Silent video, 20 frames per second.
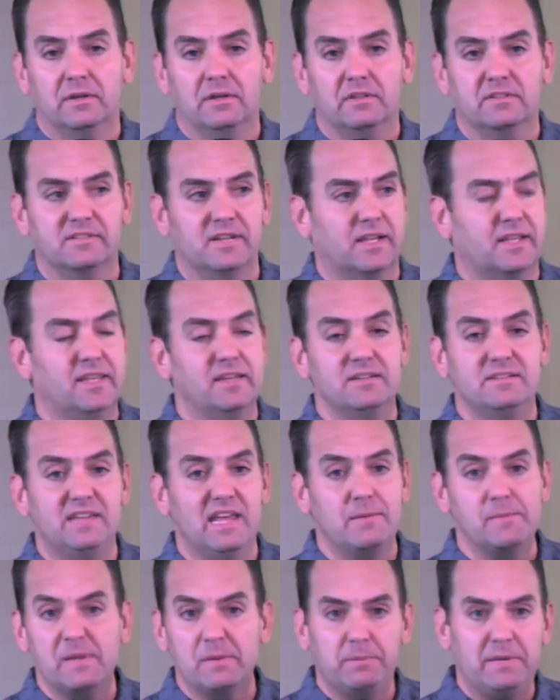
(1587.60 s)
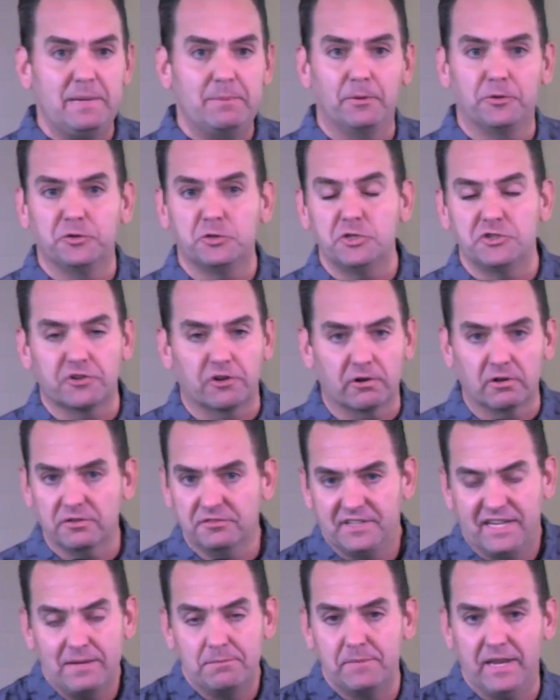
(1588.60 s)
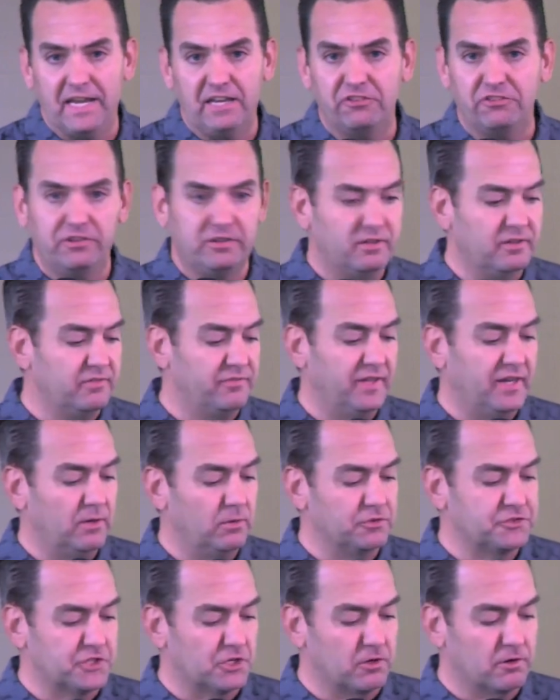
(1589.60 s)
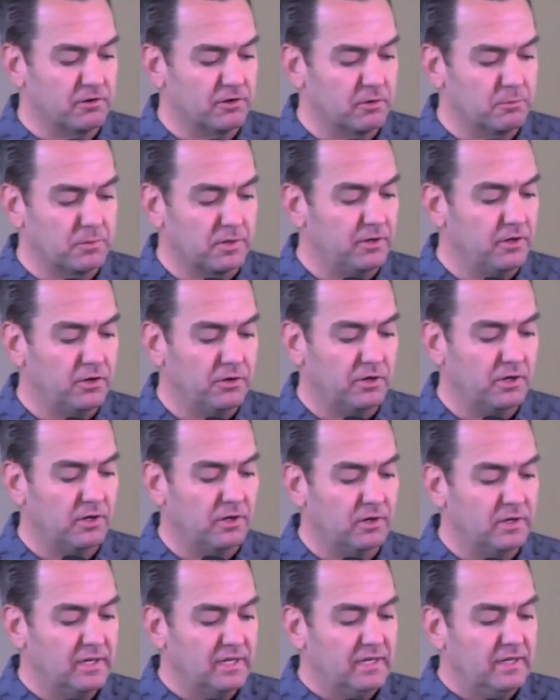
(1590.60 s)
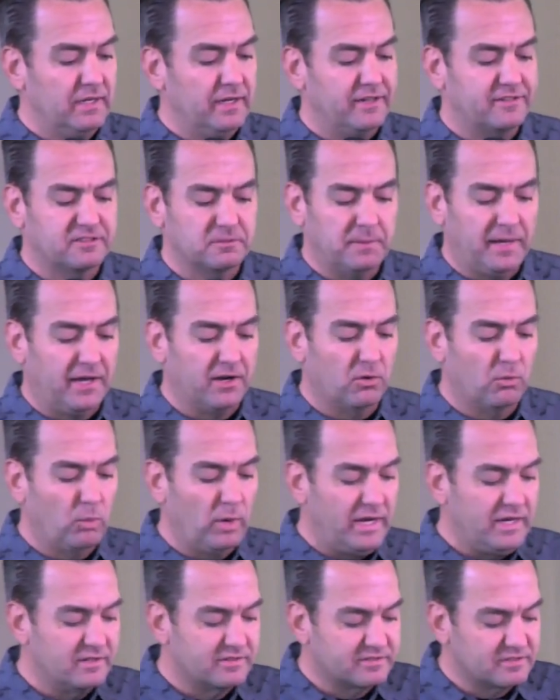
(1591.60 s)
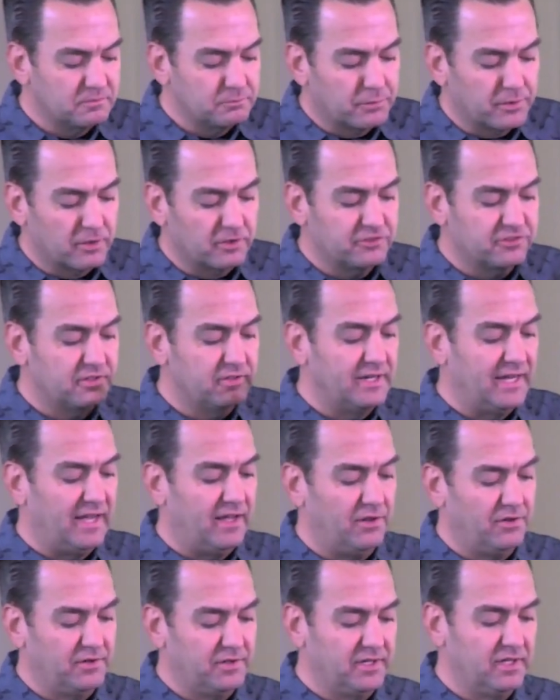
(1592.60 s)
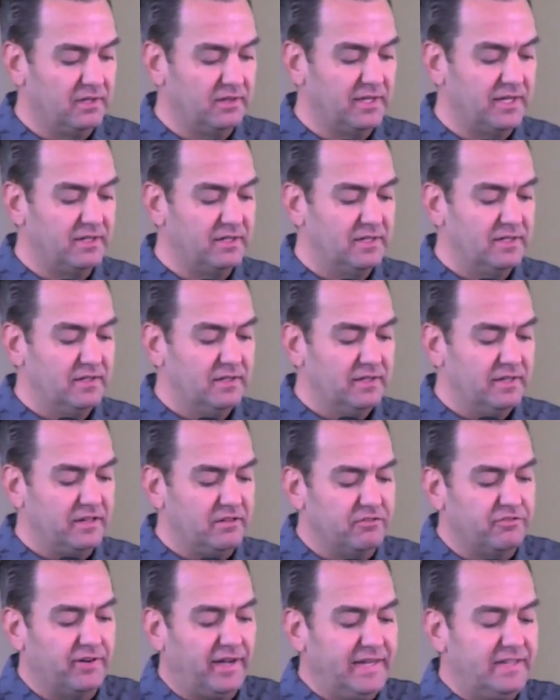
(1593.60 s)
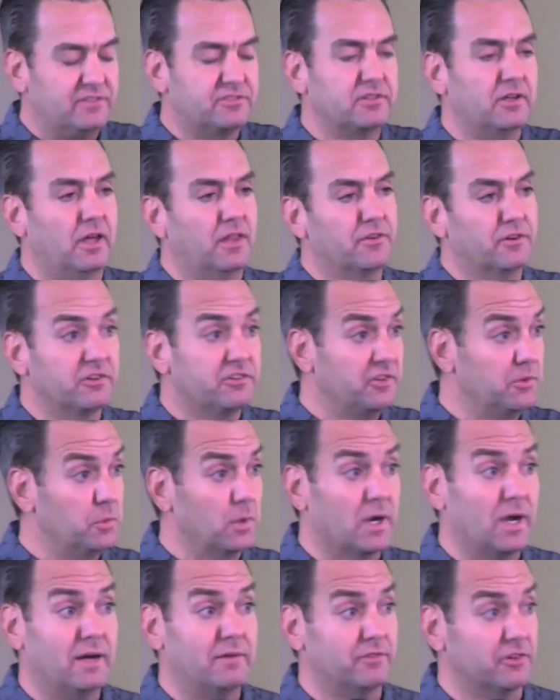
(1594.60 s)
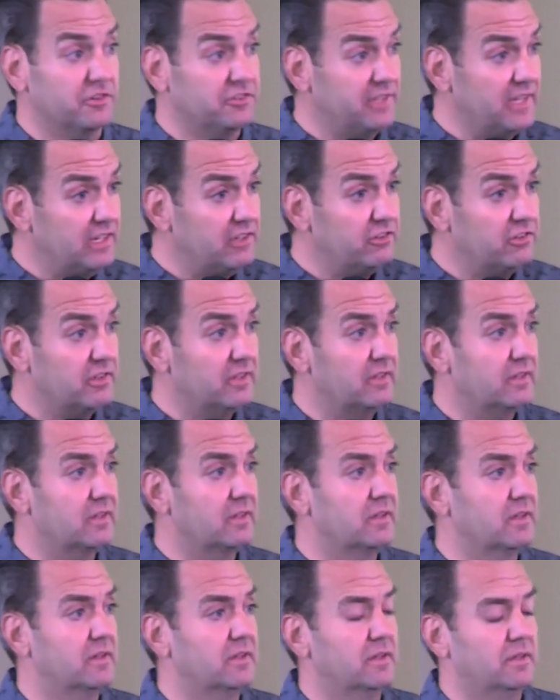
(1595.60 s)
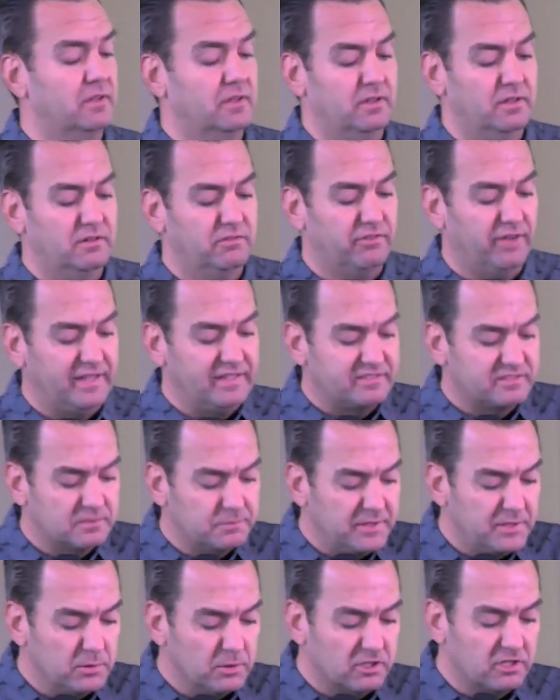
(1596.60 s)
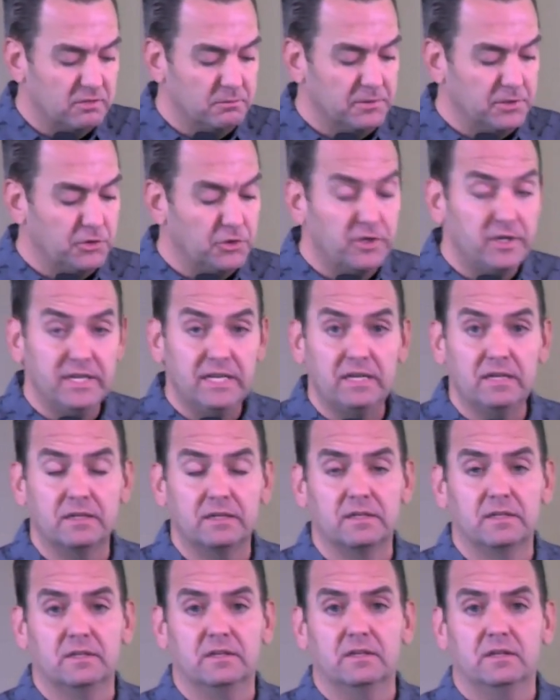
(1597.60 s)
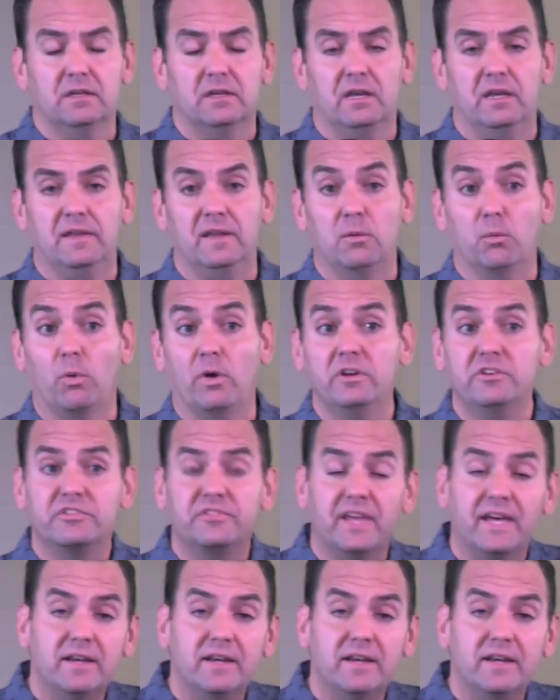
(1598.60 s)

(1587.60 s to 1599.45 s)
It's not condemning people to eternal damnation if they don't turn or burn. No, no, no. It's about a winsome personality that invites others into a conversation, invites them into a community, and then once